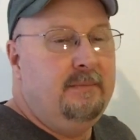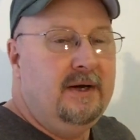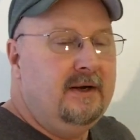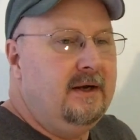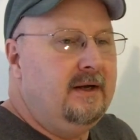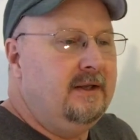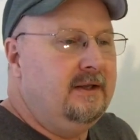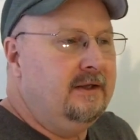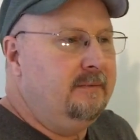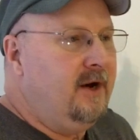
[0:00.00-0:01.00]
But
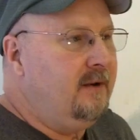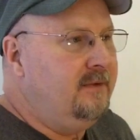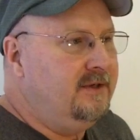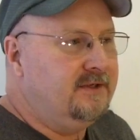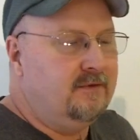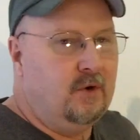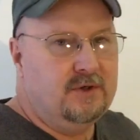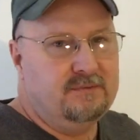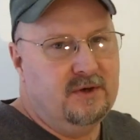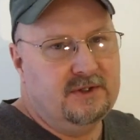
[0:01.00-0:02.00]
the problem is, of
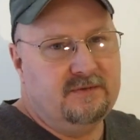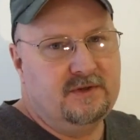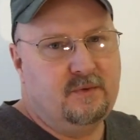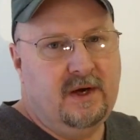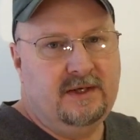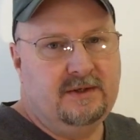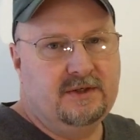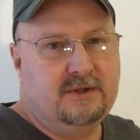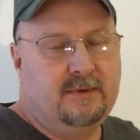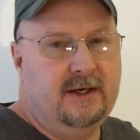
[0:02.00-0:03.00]
course, most of us wait
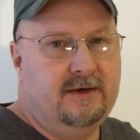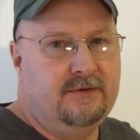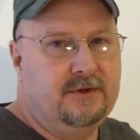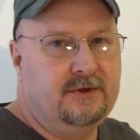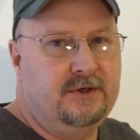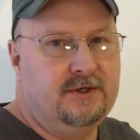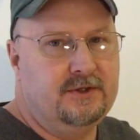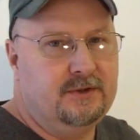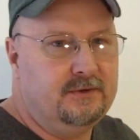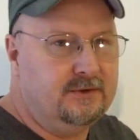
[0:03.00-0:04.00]
until spring for the
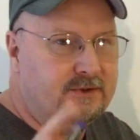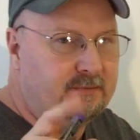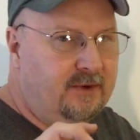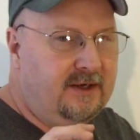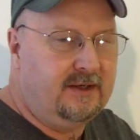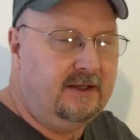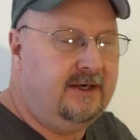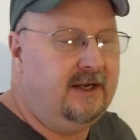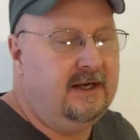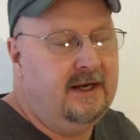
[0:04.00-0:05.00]
traditional spring
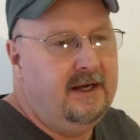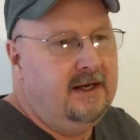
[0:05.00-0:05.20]
cleaning.